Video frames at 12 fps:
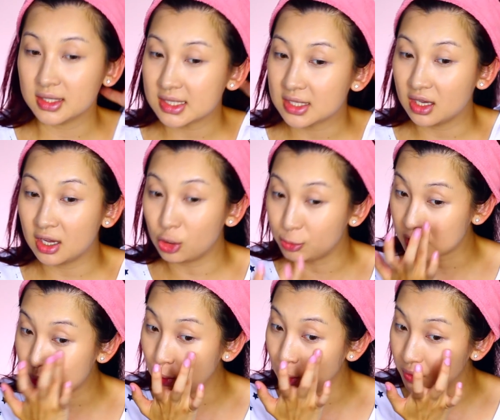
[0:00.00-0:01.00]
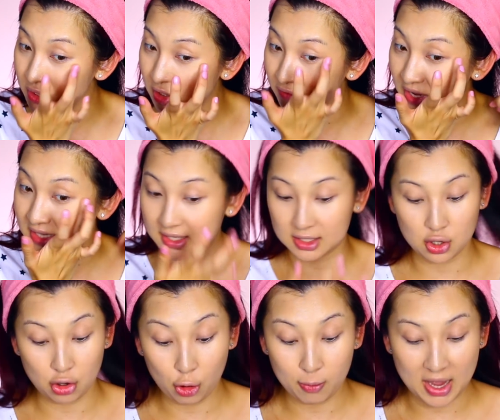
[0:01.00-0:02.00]
This can almost pull this off as like a
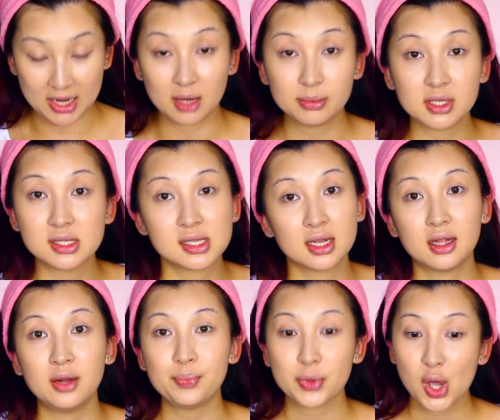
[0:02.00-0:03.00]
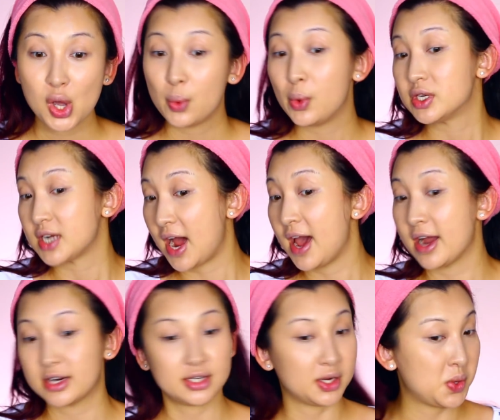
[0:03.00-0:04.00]
no makeup concealer, which I
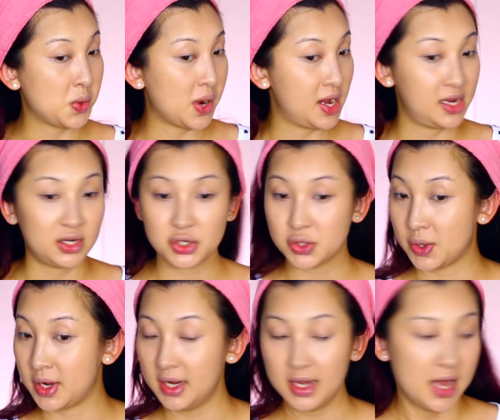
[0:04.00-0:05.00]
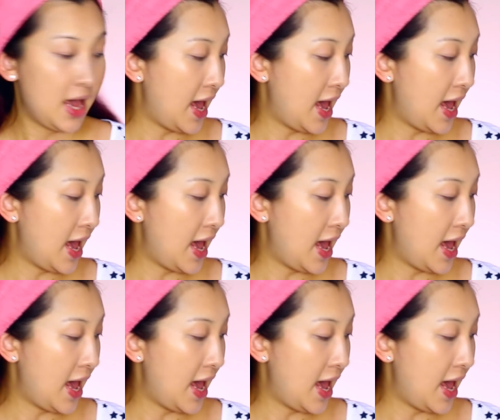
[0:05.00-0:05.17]
actually quite enjoy.